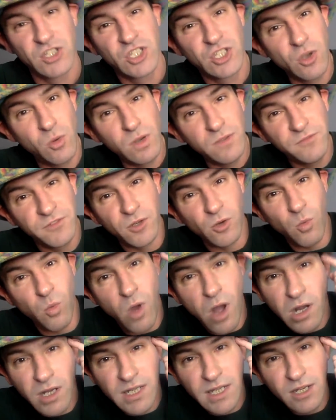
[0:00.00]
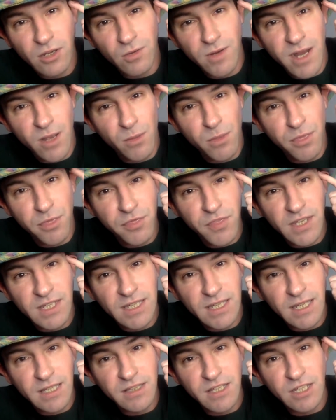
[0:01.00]
So if you're walking around
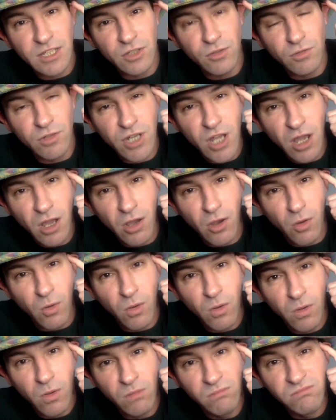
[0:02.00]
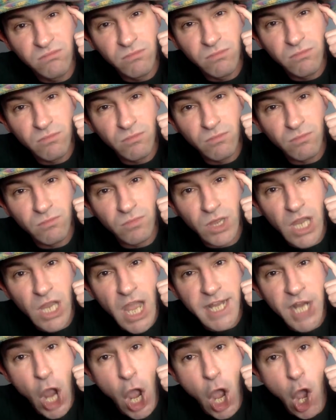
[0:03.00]
thinking that you know,
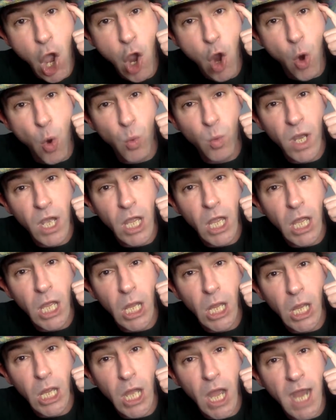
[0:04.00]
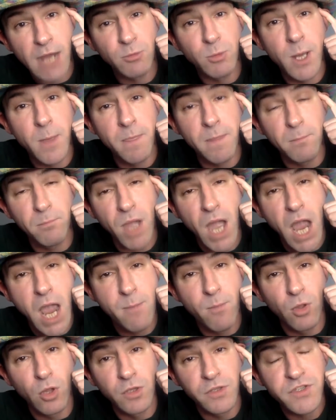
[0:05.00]
like, oh, well, I read the
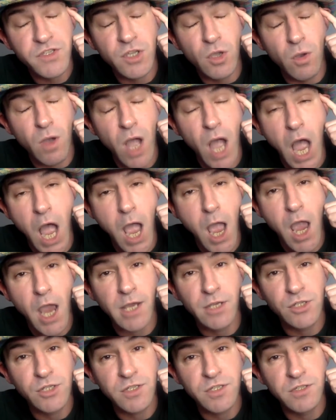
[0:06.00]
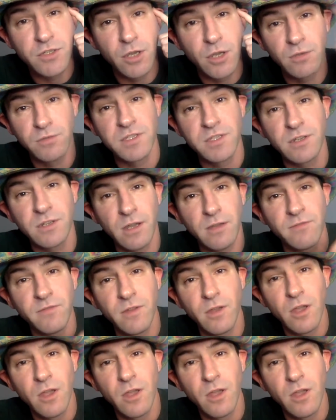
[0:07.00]
Bible, so I just know stuff.